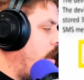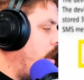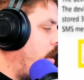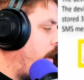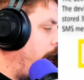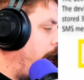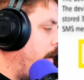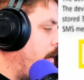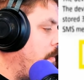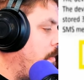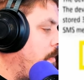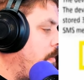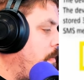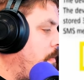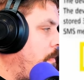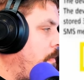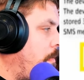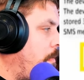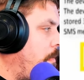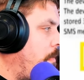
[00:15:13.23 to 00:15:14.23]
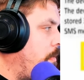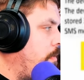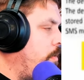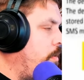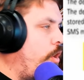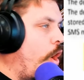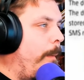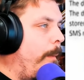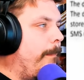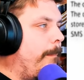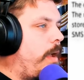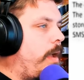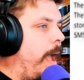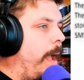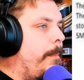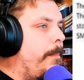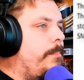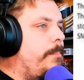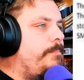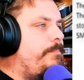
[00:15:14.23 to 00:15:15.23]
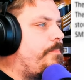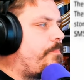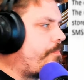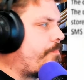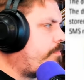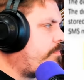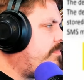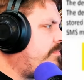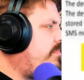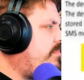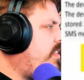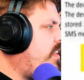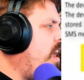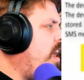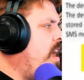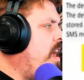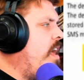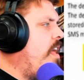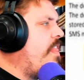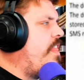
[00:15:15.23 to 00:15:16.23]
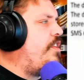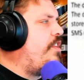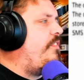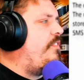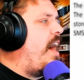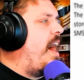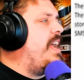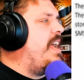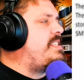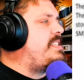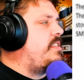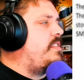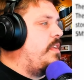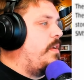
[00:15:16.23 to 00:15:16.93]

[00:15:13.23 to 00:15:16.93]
Okay. Nope, okay. The device,